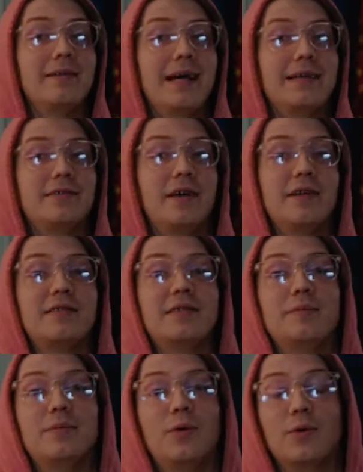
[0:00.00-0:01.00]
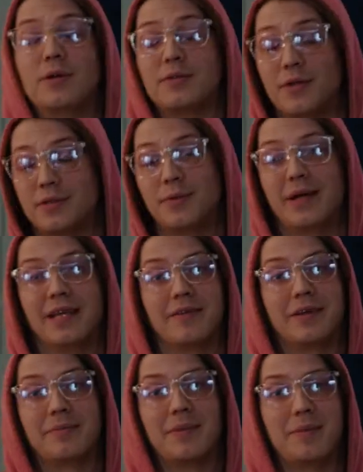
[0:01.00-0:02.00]
that's awesome, or don't do any of
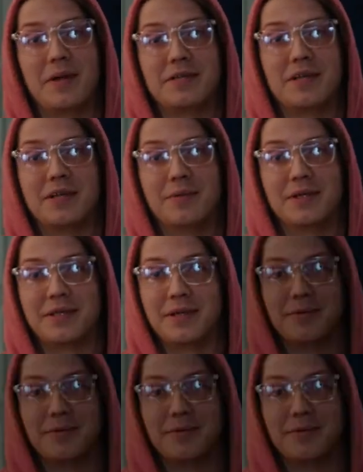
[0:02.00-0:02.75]
it. I'm not telling you what to do.